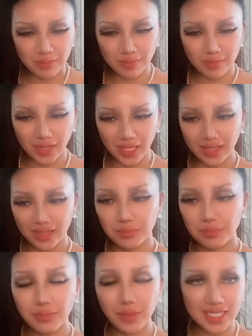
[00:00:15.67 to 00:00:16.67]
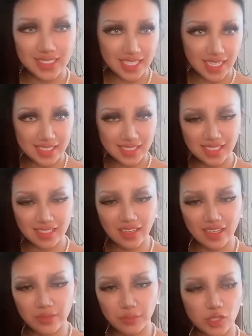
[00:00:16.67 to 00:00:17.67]
my bed desk kind
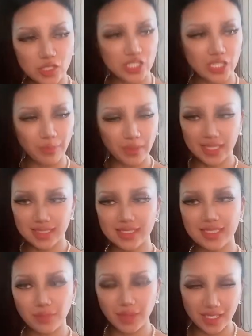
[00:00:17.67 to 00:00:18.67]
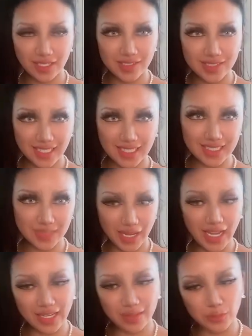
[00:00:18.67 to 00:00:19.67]
of pushed up against the pillows, against my
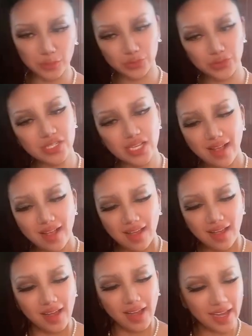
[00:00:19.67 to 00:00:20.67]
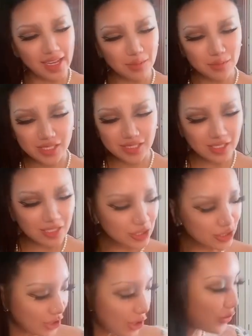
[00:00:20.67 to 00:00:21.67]
headboard. And I'm just gonna
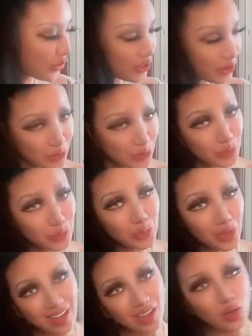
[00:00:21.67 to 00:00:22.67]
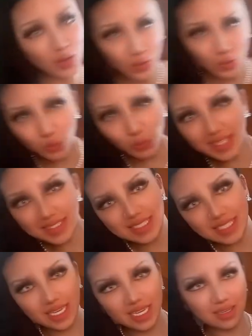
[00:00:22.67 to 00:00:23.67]
show you what's
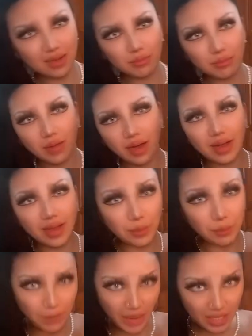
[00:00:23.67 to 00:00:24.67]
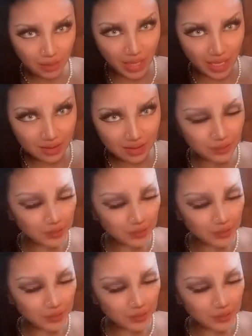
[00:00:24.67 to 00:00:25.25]
in my backpack.